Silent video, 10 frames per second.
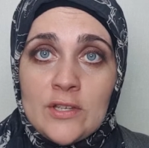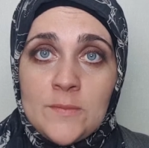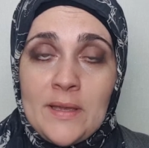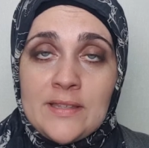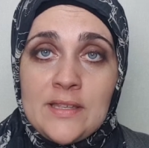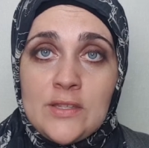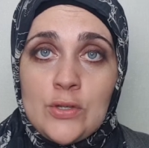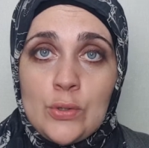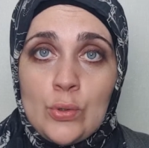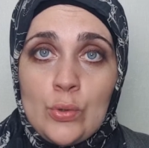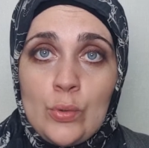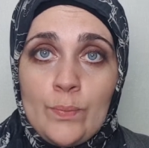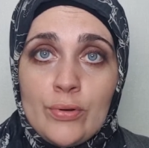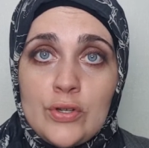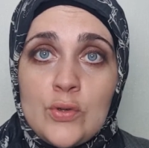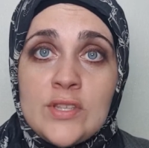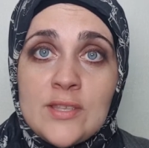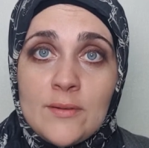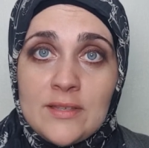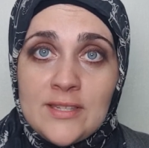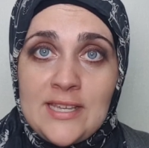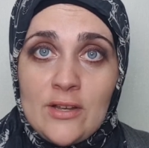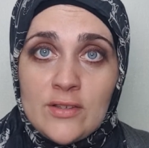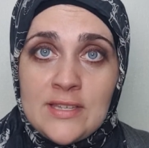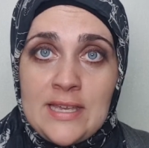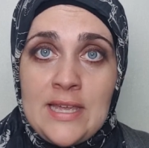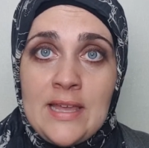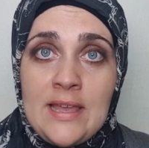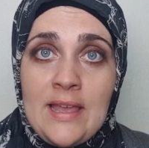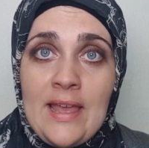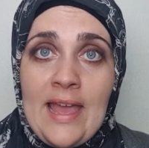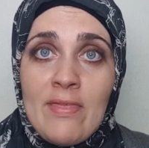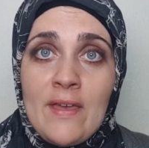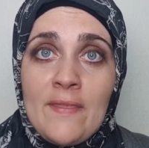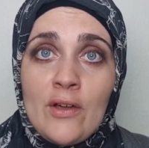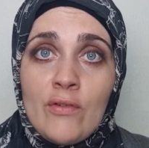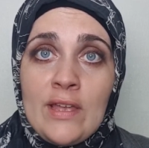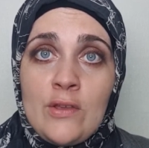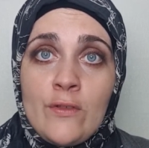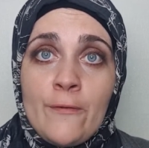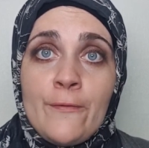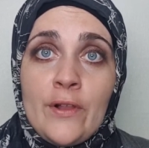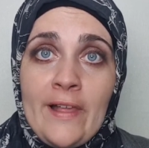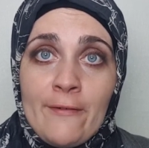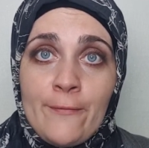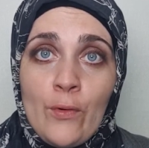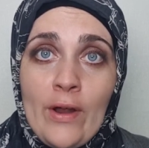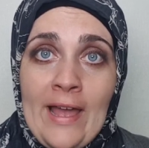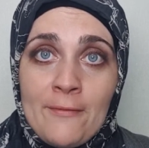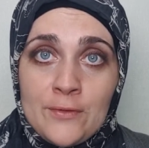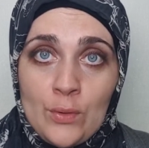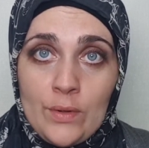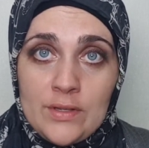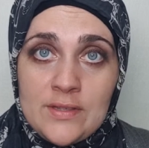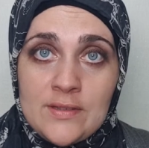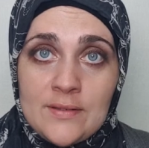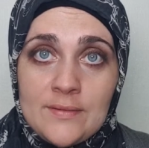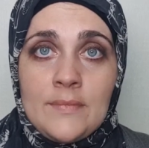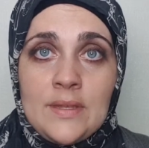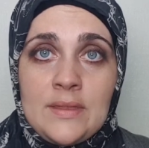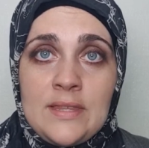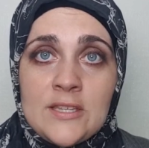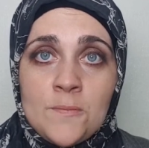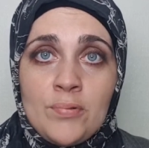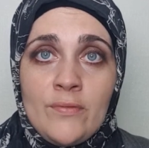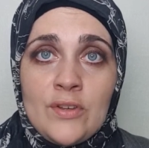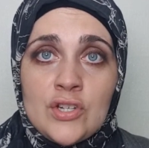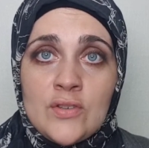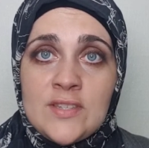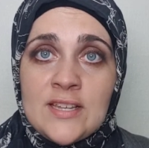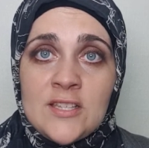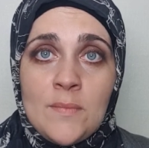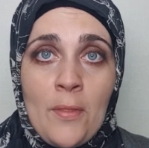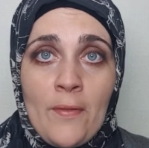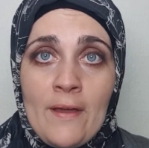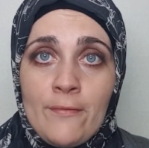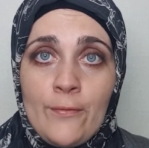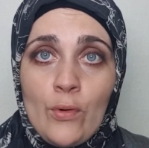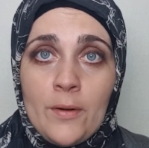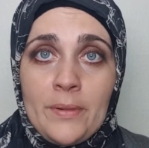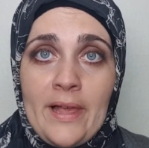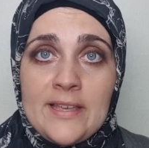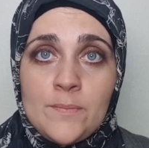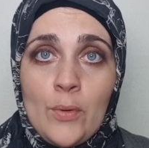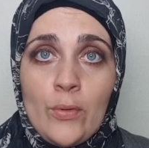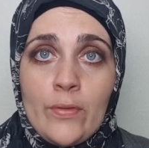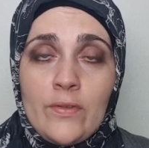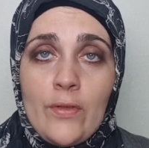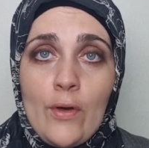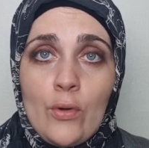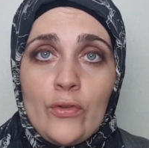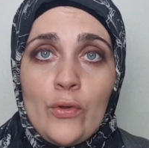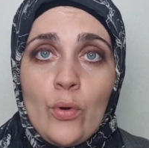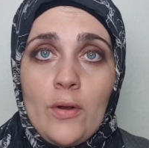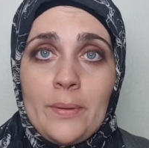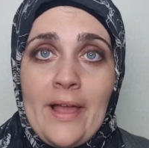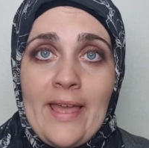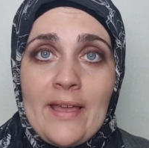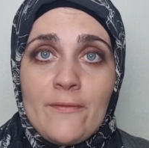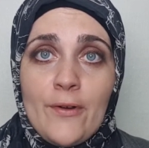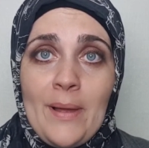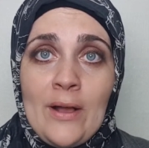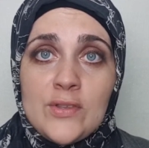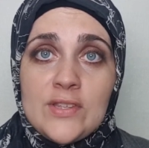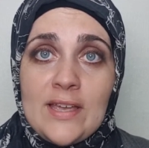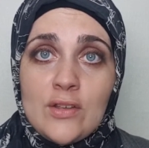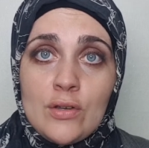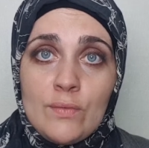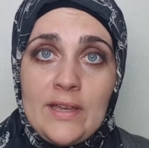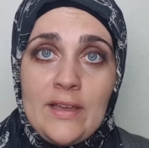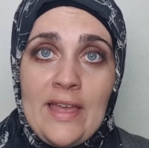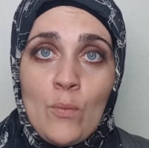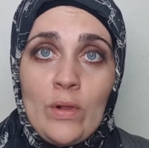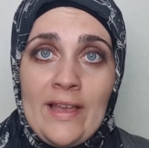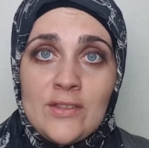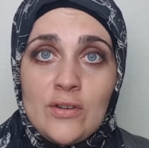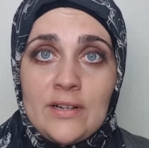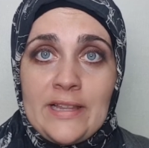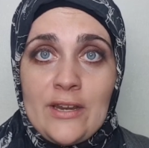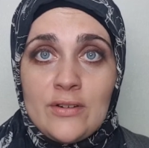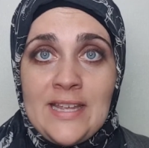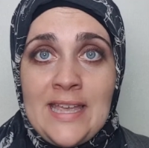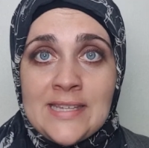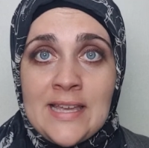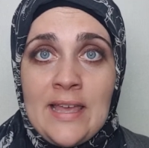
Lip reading: expected to produce the CRC, and then they'll grant you the full F4 afterwards. This provisional 6-month F4 applies both to those who are applying from outside Korea and will enter at a later date,